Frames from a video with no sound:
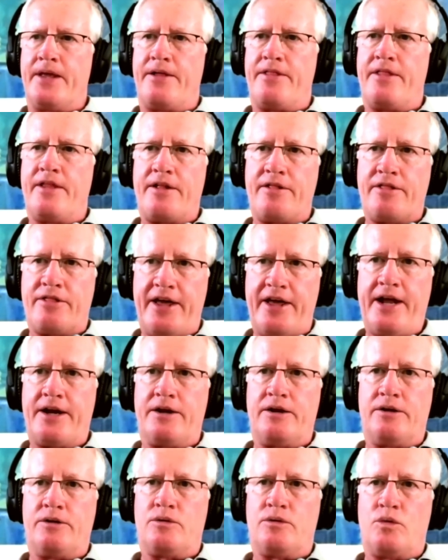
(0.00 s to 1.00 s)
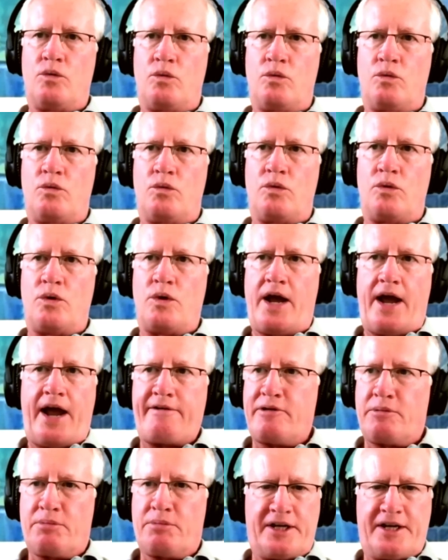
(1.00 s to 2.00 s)
Then
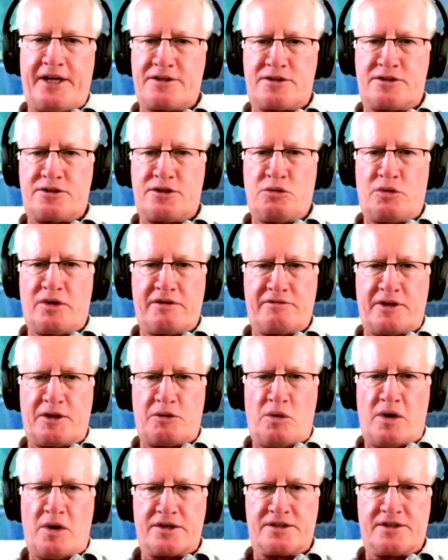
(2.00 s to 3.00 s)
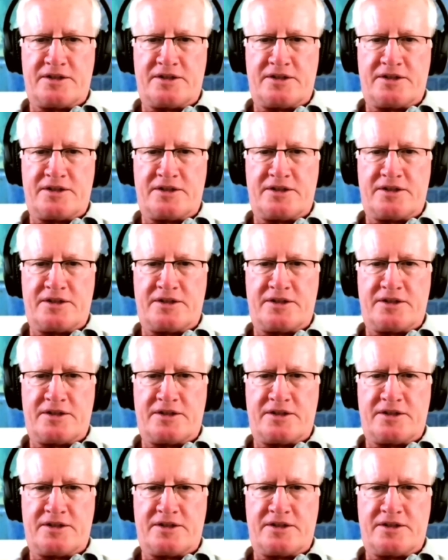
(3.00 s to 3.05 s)
everybody gets to do whatever they want.